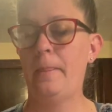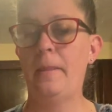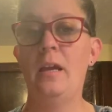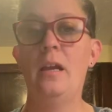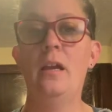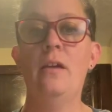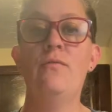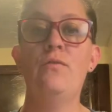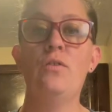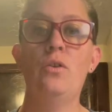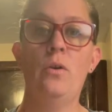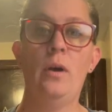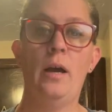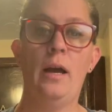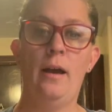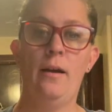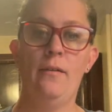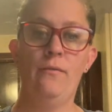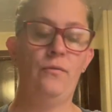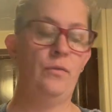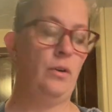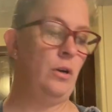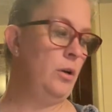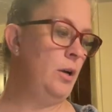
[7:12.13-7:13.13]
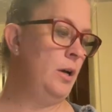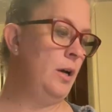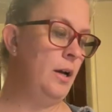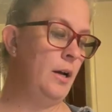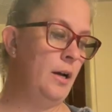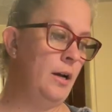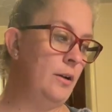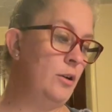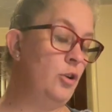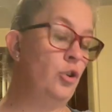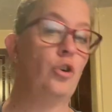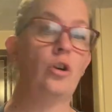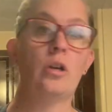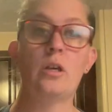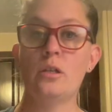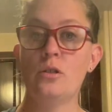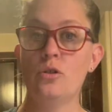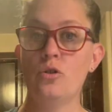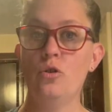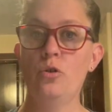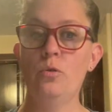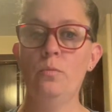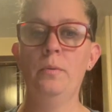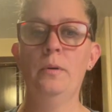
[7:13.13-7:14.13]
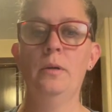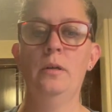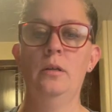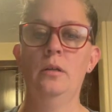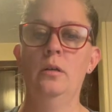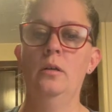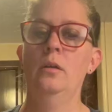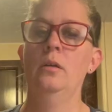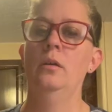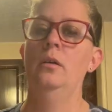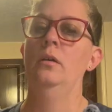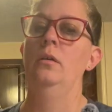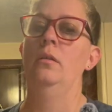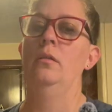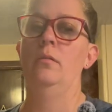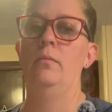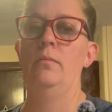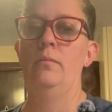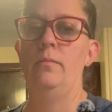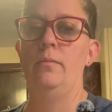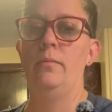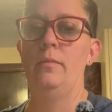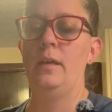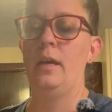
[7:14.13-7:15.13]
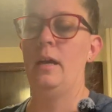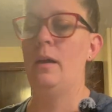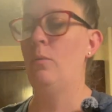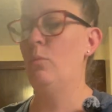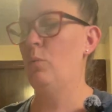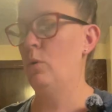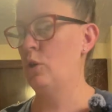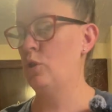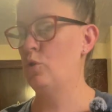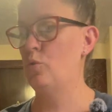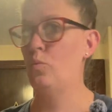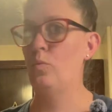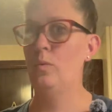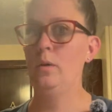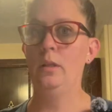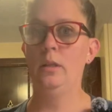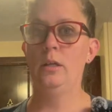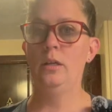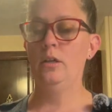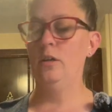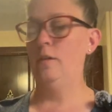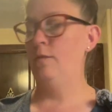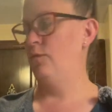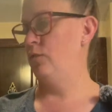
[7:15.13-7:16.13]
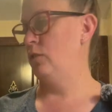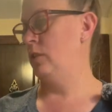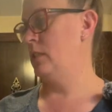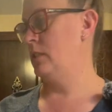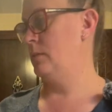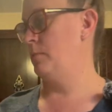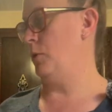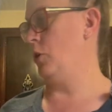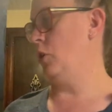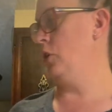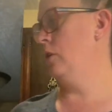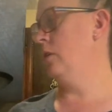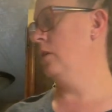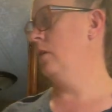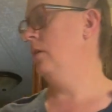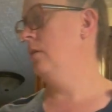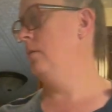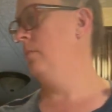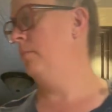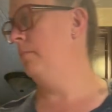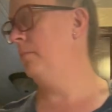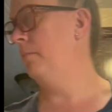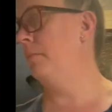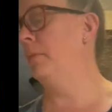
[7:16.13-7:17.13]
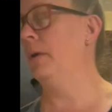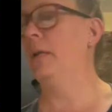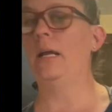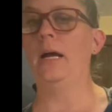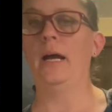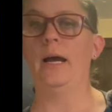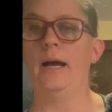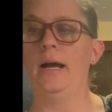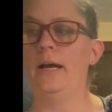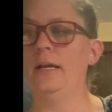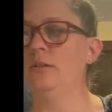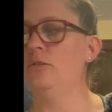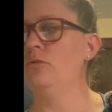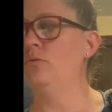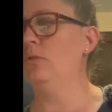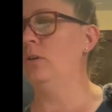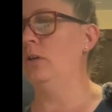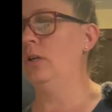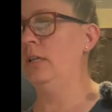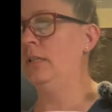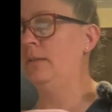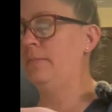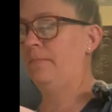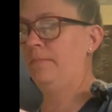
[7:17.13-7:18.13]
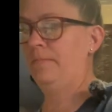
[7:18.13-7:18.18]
If you have a cookie scoop, that works really good for this part, but I do not.